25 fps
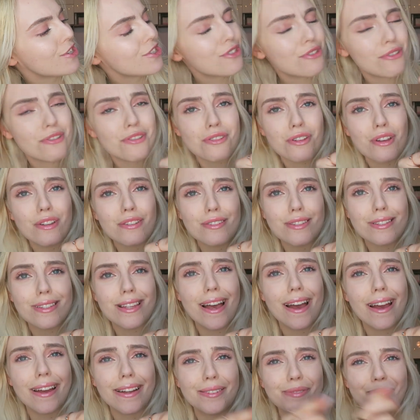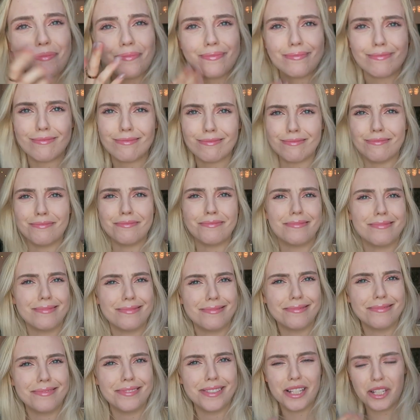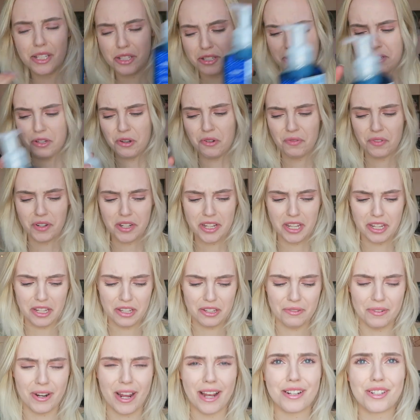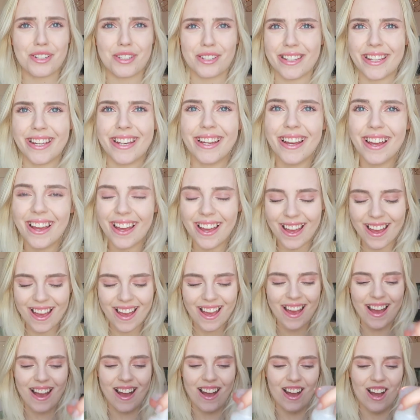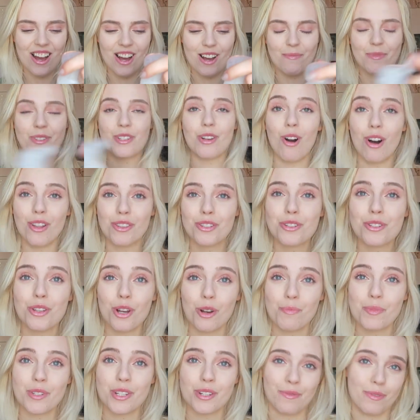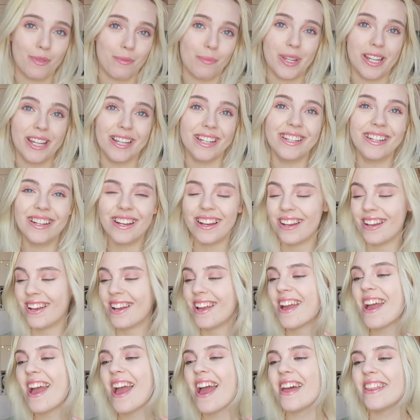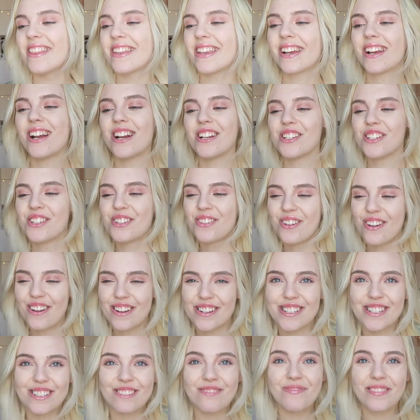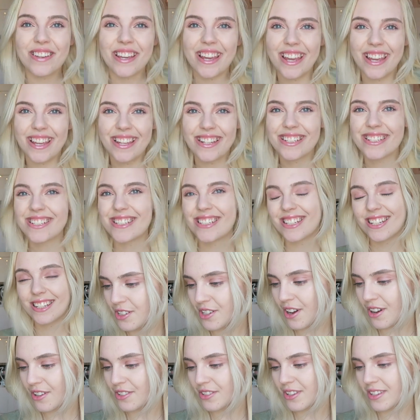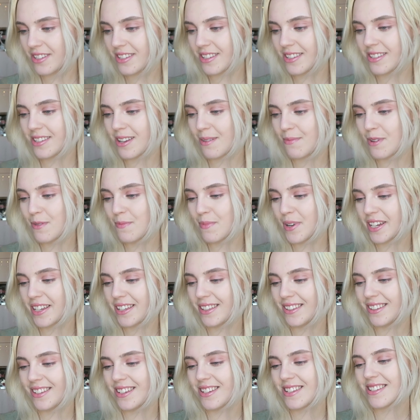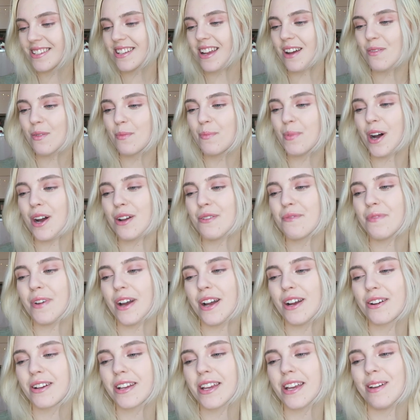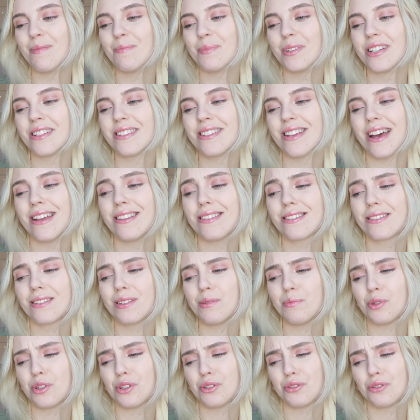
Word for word: watch the sunset. So freaking cute actually. So all the soaps are for me. Then I got Georgia Peach, which also has a summer bucket list. Have a bonfire, camp in a tent, sleep